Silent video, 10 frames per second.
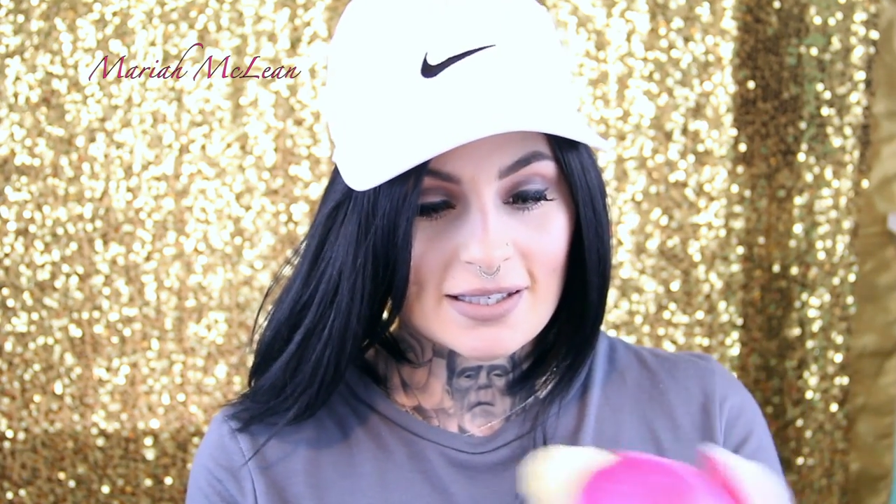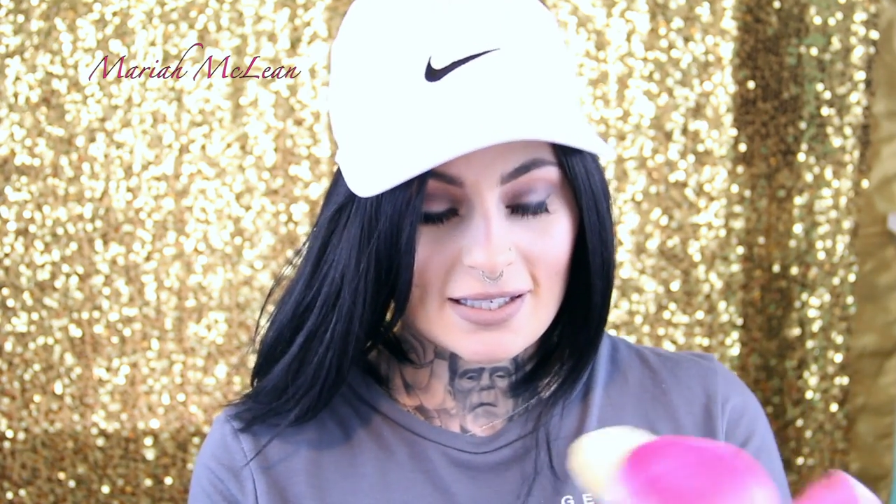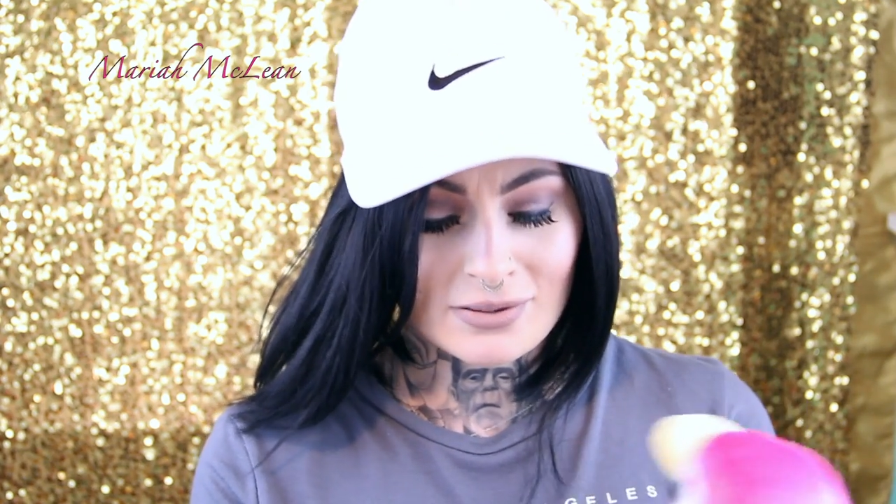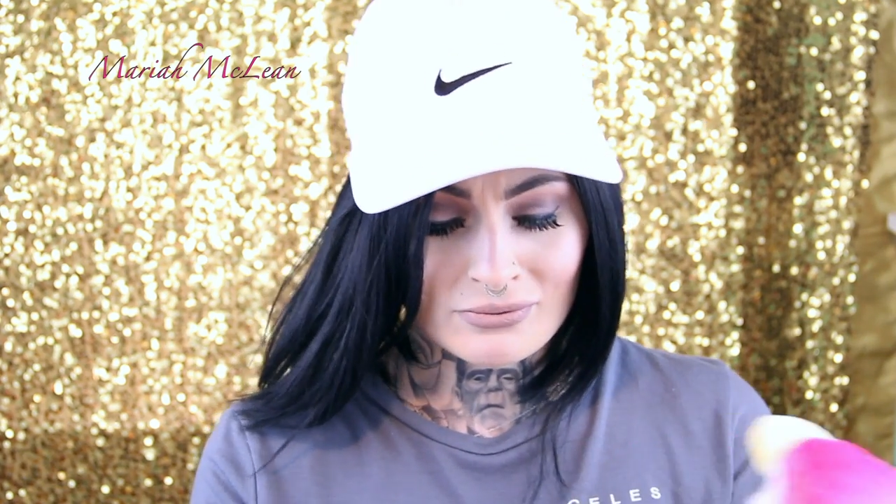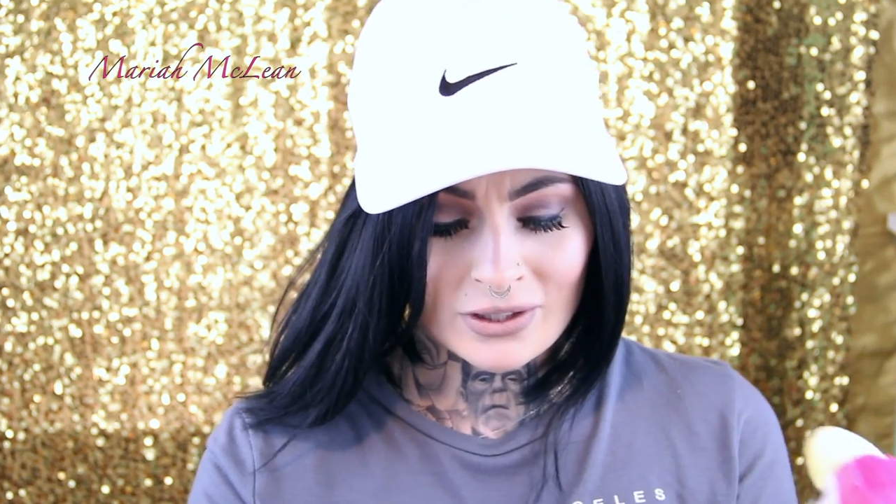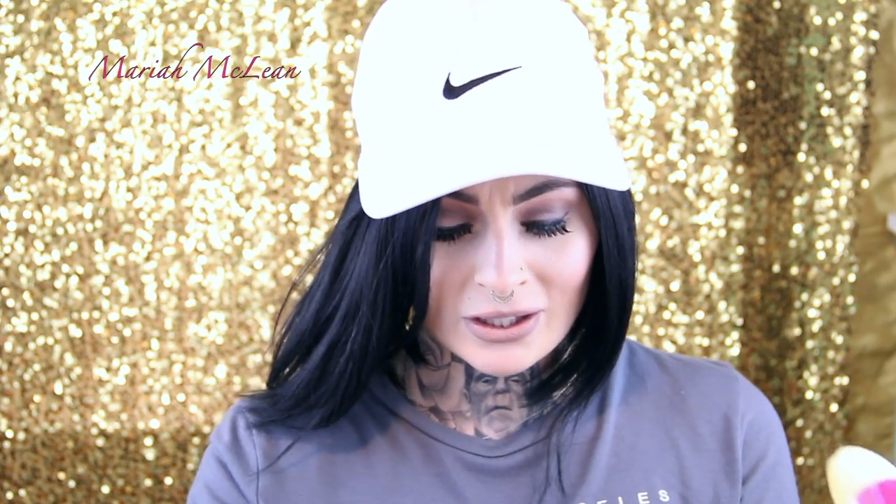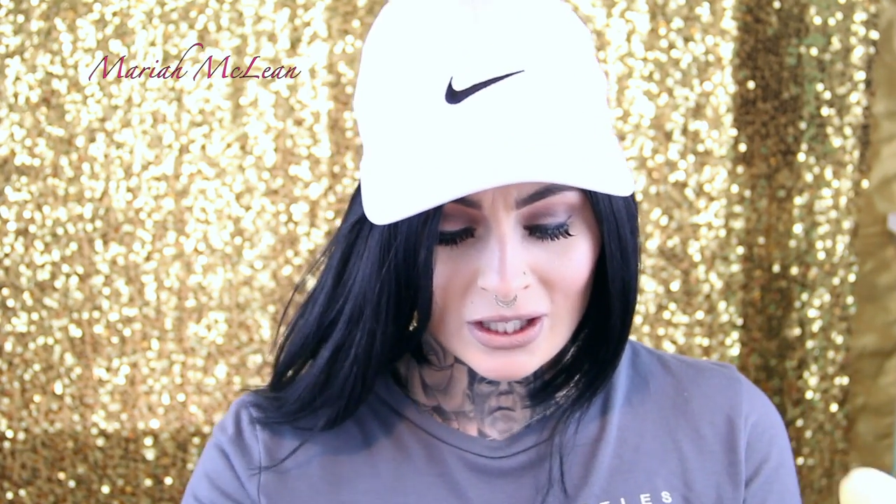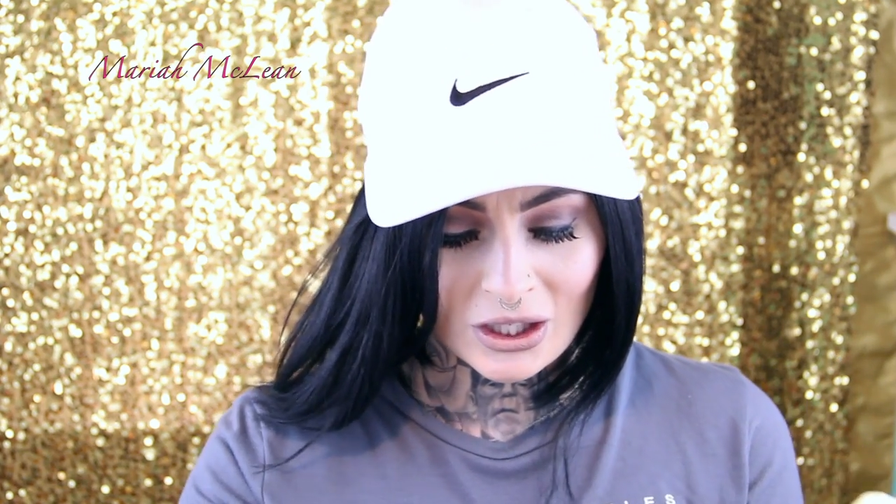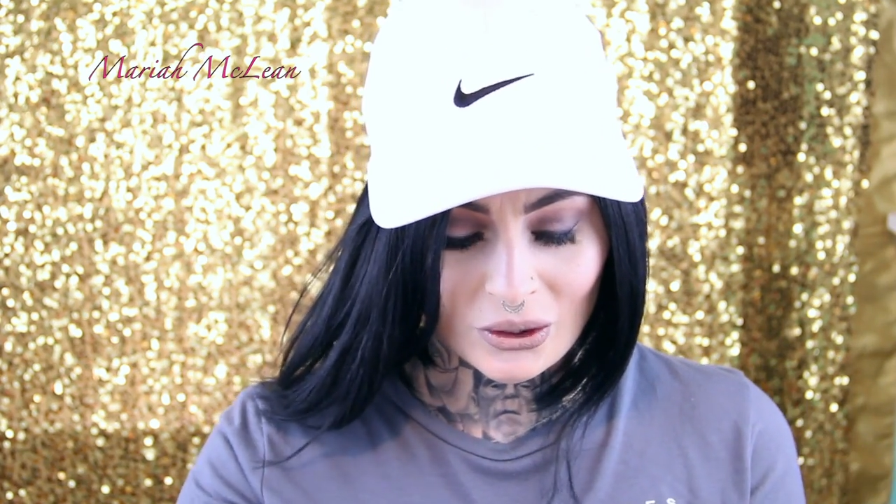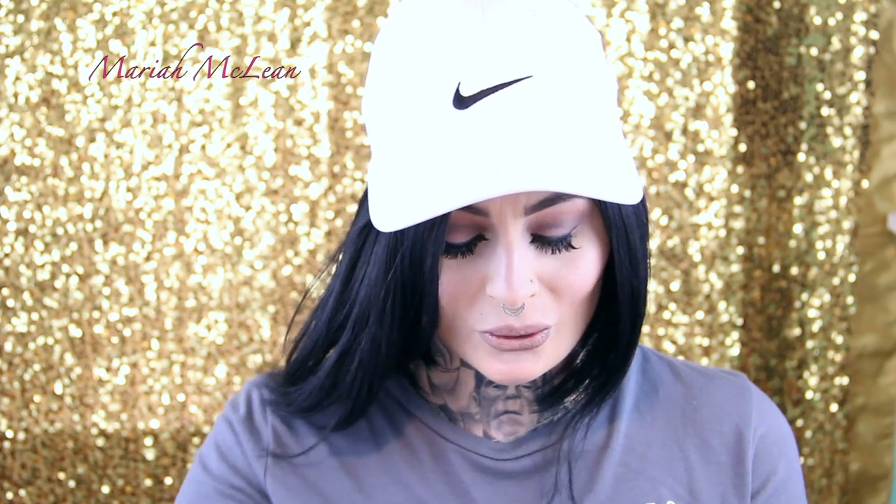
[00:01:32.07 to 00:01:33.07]
these really
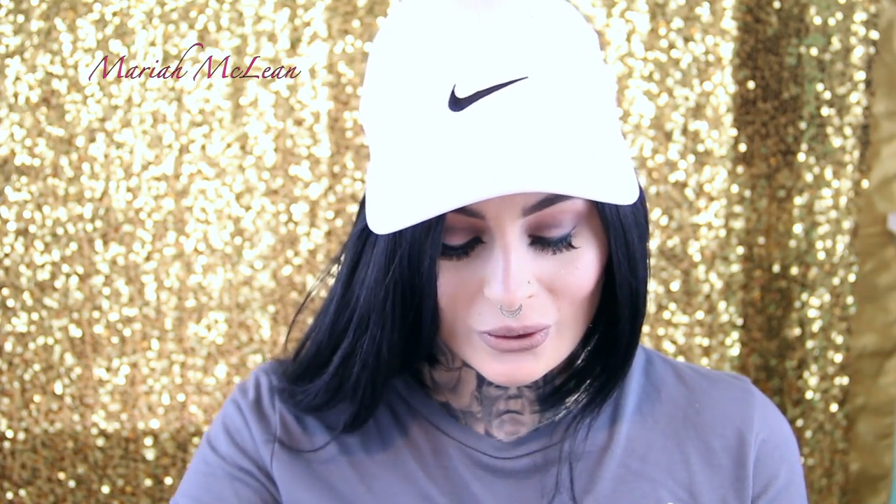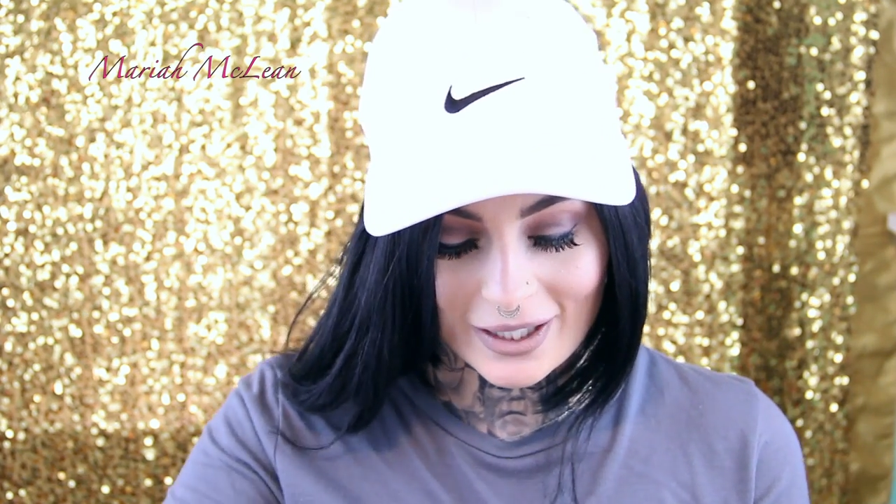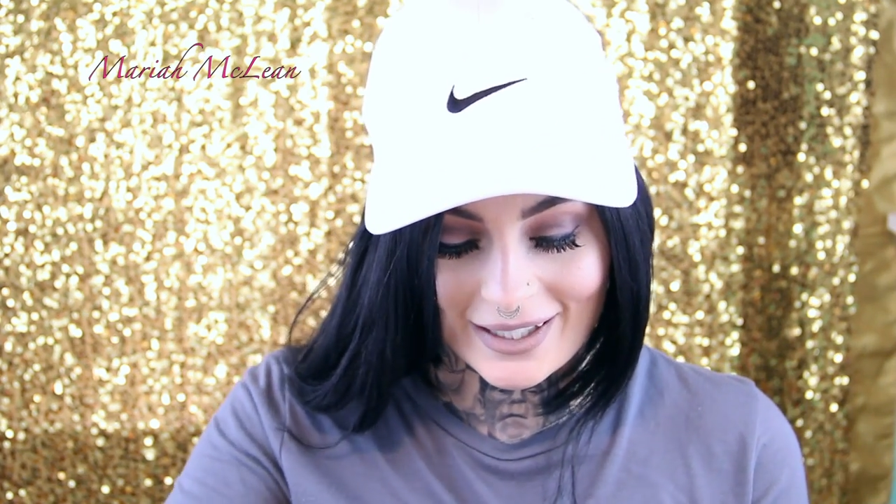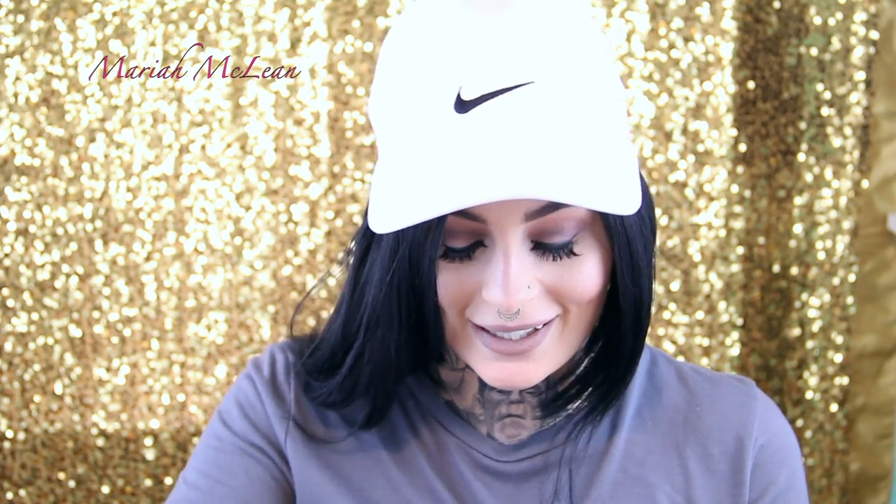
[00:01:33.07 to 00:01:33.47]
cute